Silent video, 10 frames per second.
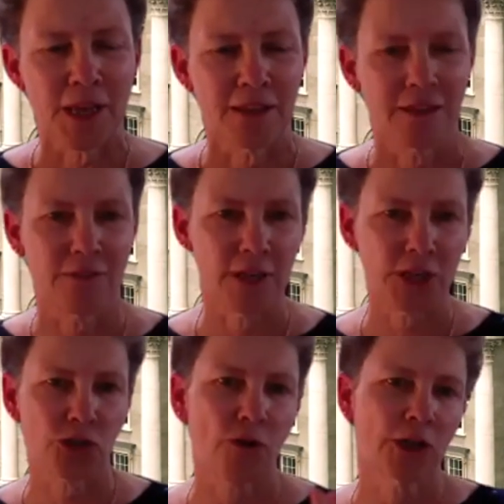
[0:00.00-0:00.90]
the very
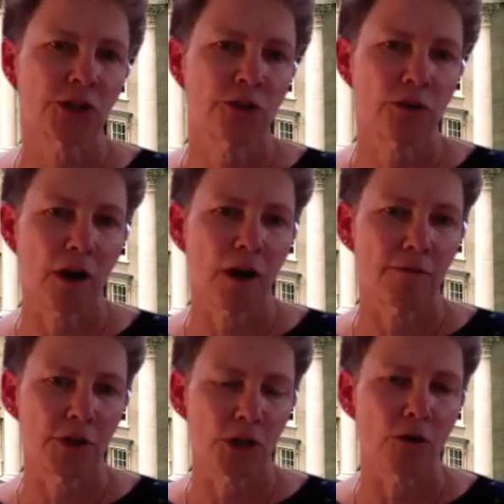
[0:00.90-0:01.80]
structure
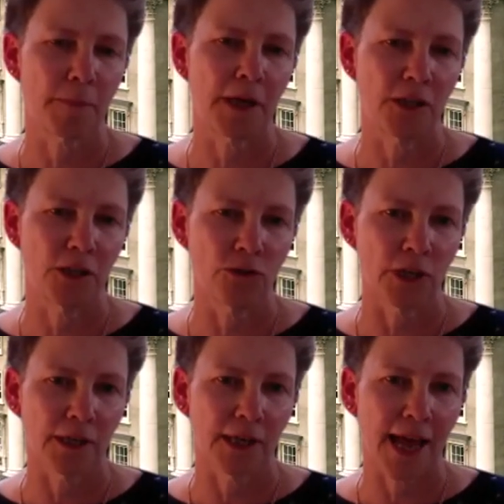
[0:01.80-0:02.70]
of the European
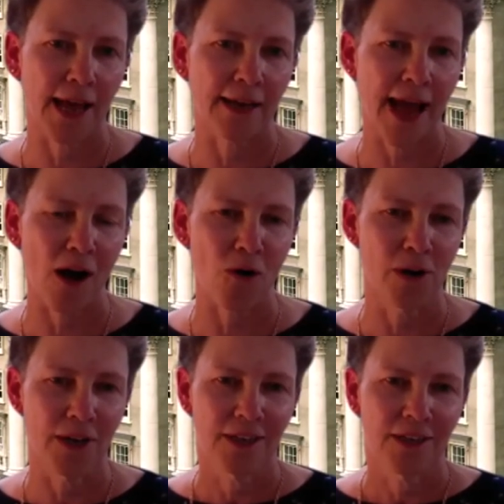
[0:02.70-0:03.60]
Union and how
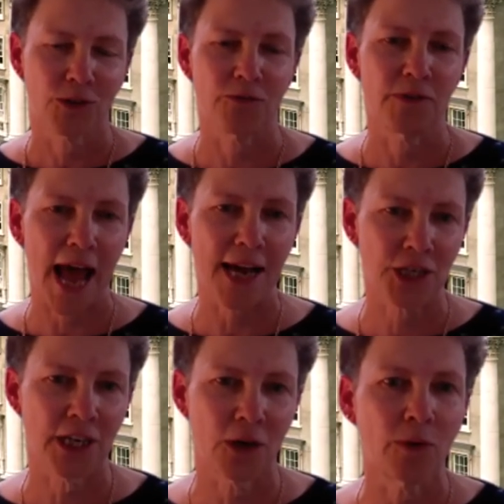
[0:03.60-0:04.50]
sort of
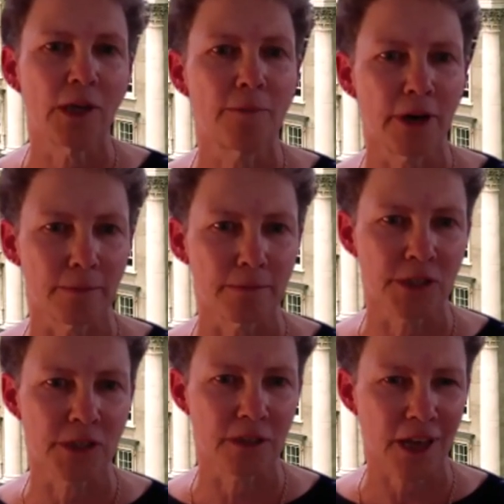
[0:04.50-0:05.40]
Nash
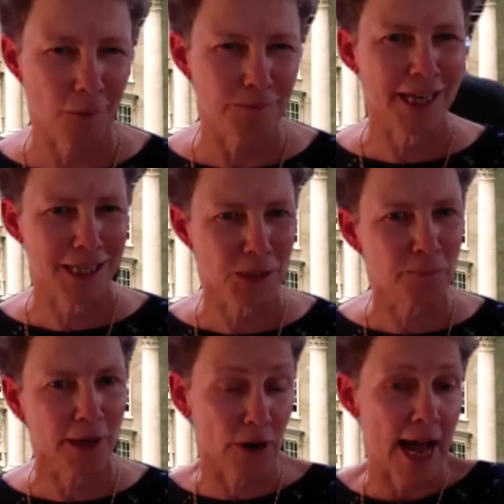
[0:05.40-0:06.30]
equilibriums helped
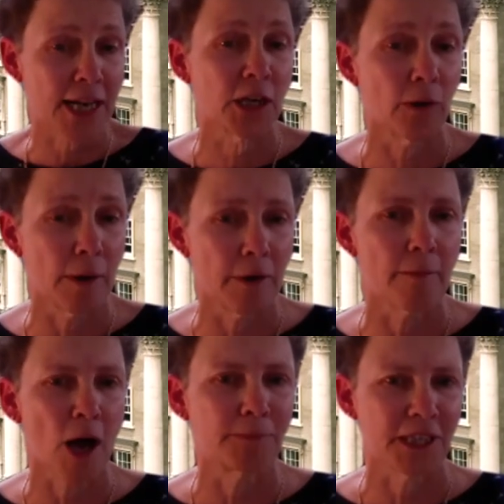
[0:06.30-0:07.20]
explain, or Nash equilibrium
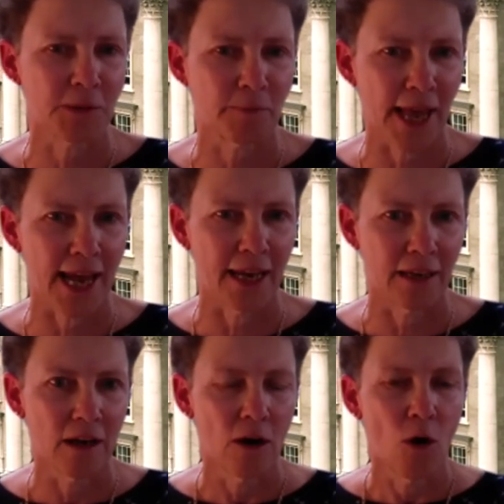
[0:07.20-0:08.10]
helped
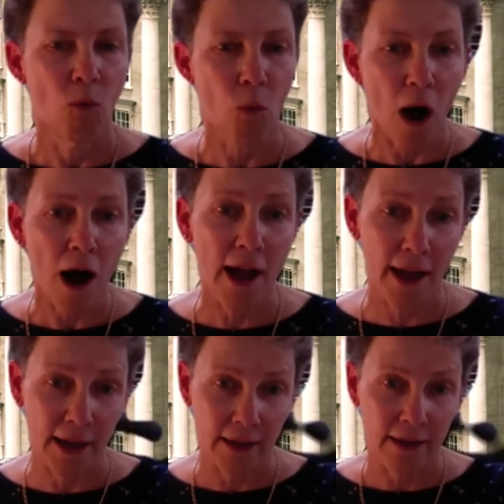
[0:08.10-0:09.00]
explain yeah. why